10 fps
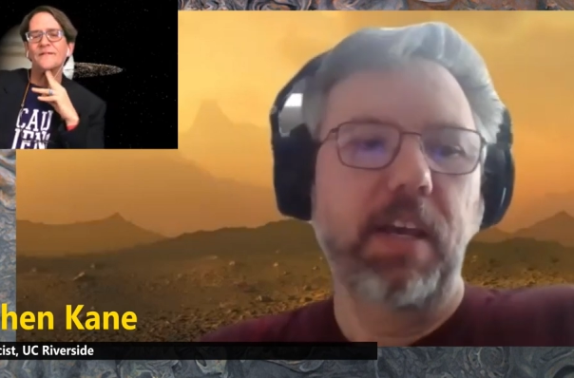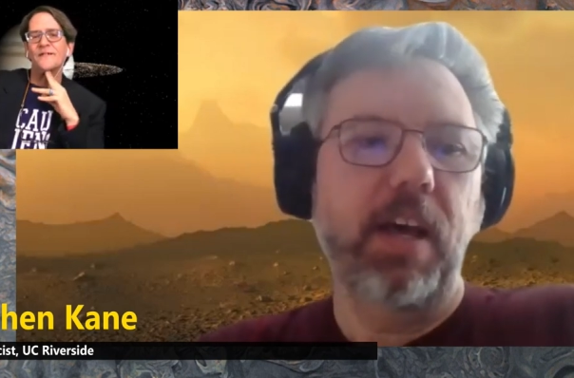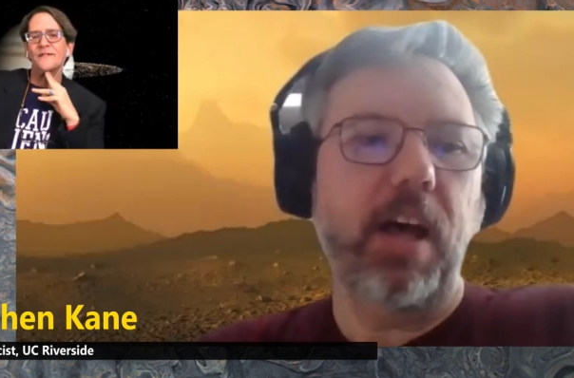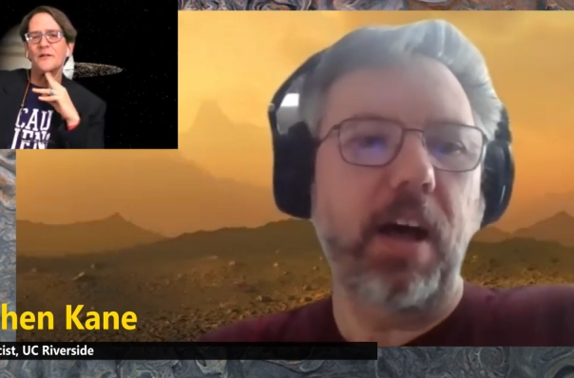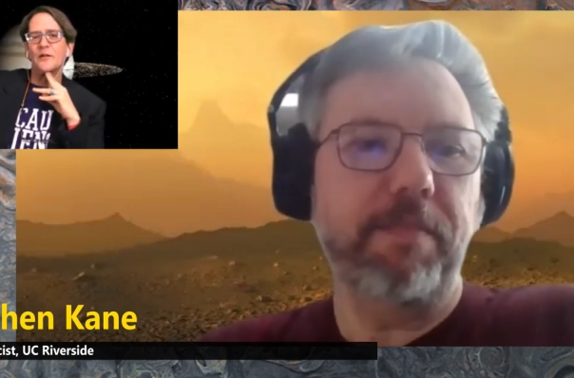
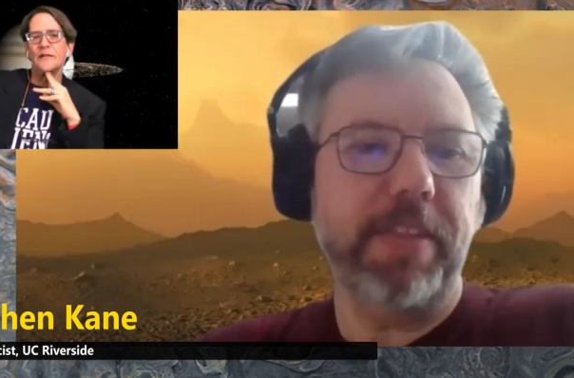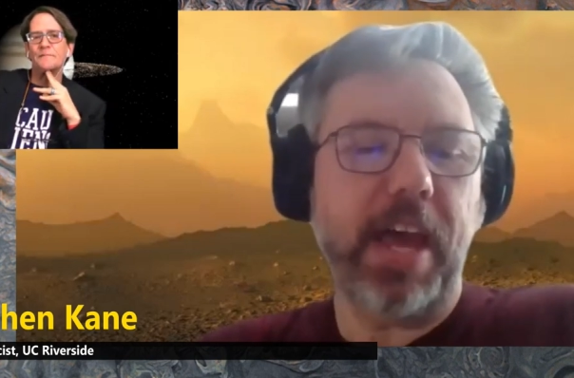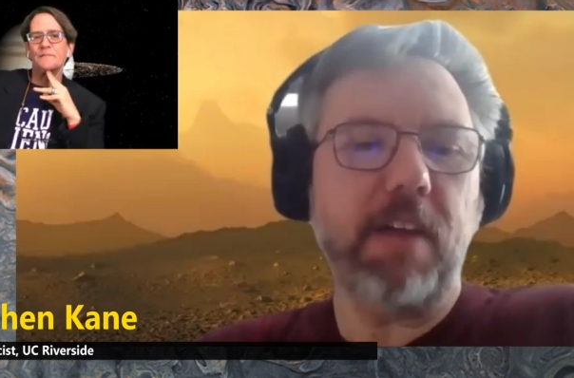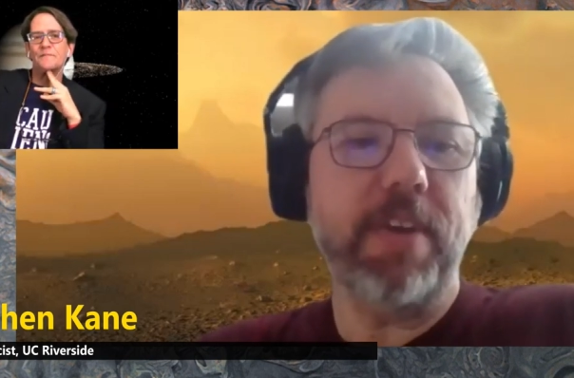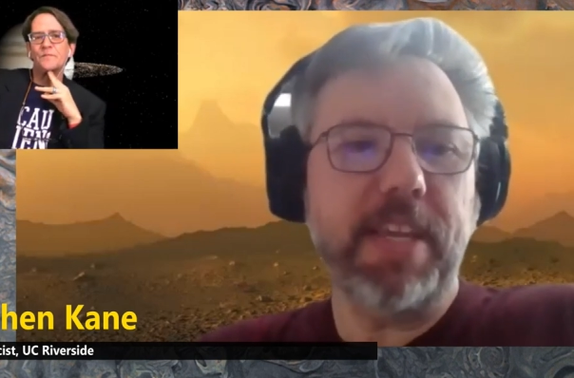Speaker 1: Uh, for
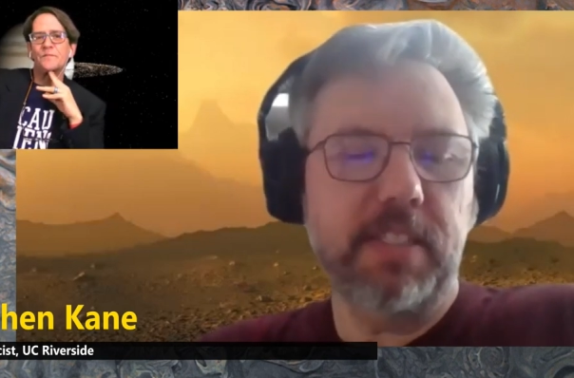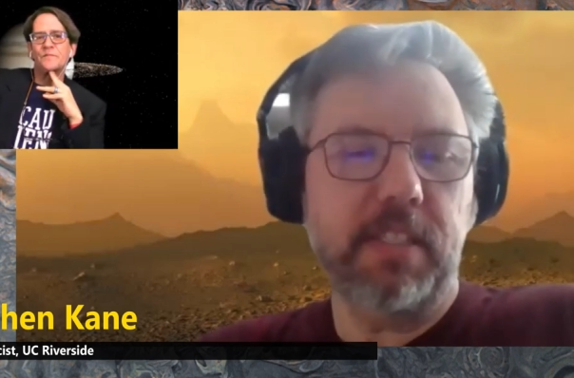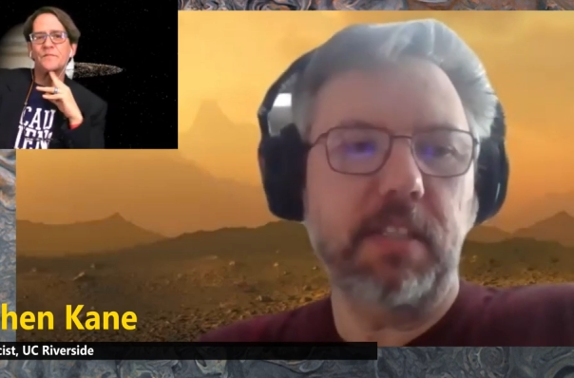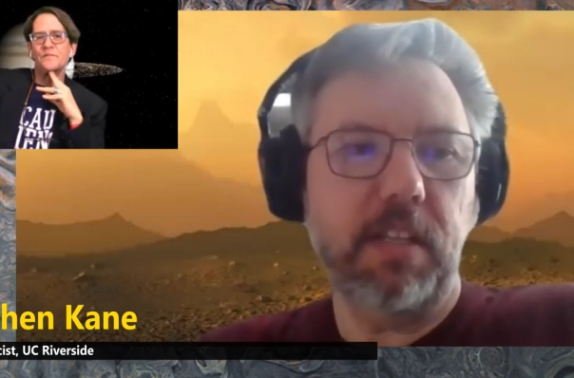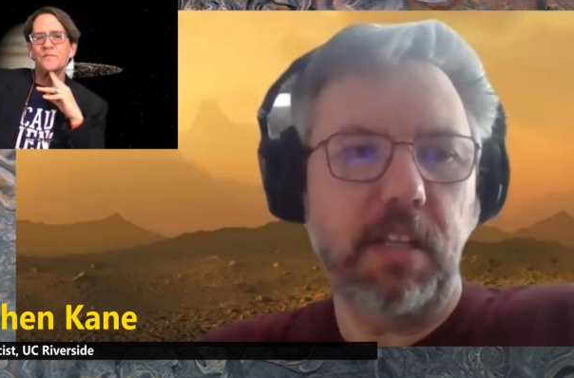that
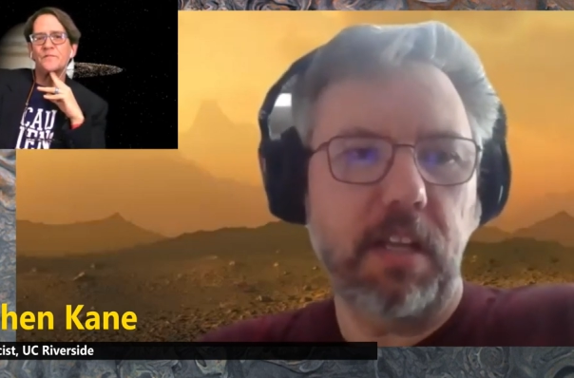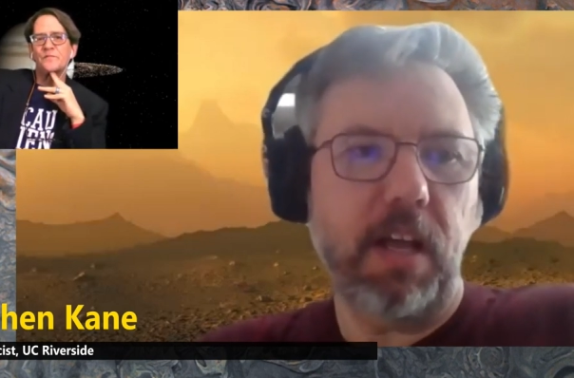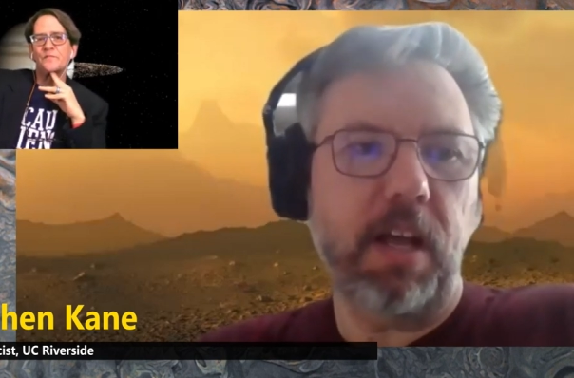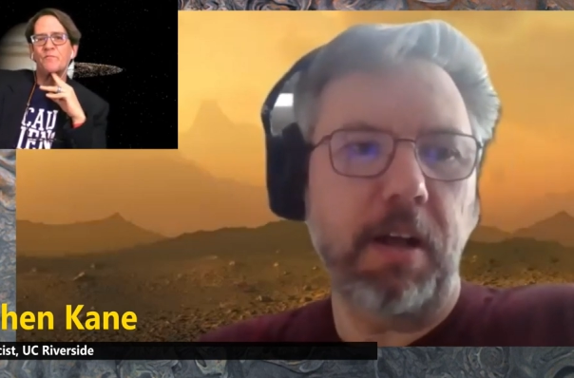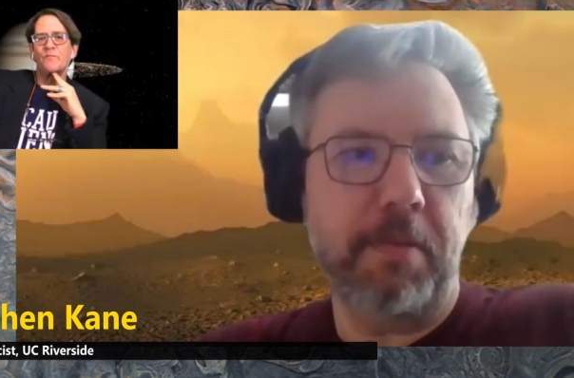reason,
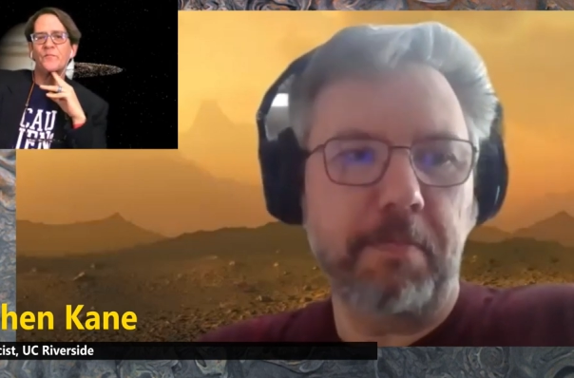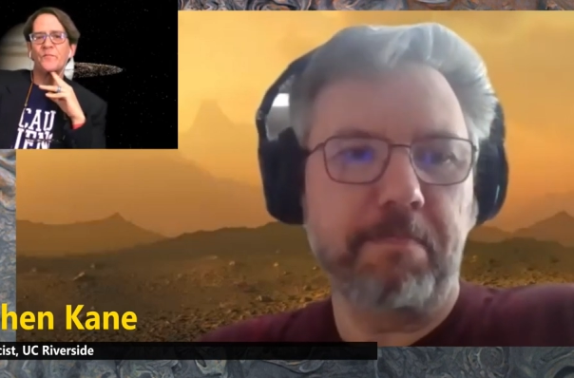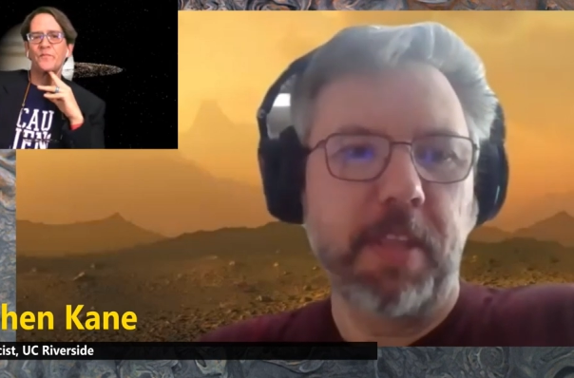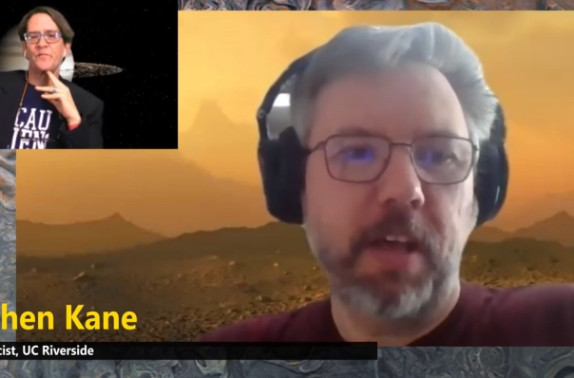um,